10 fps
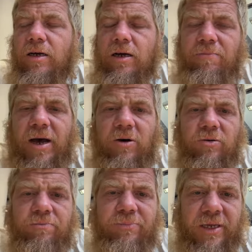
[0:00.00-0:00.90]

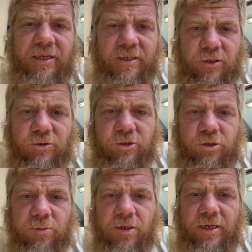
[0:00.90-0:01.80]
about being a
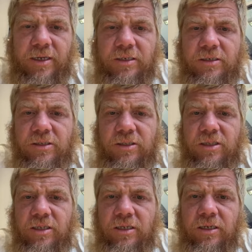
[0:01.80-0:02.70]
YouTuber is
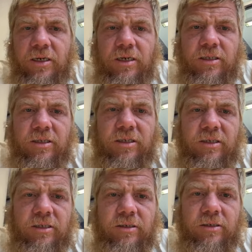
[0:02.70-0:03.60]
the
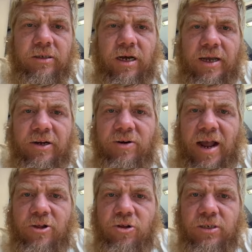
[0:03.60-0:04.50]
the uh,
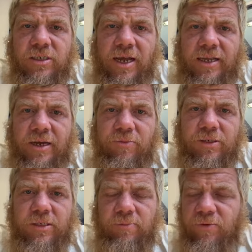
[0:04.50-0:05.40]
interactions that I get with
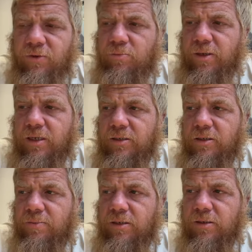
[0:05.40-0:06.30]
some of you, because I
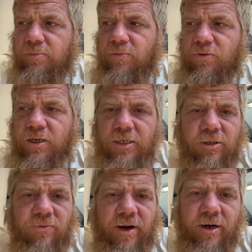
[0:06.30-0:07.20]
mean, some of you guys
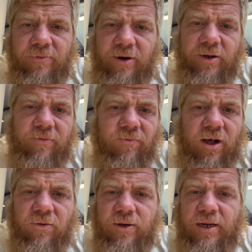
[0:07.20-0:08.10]
are very very involved.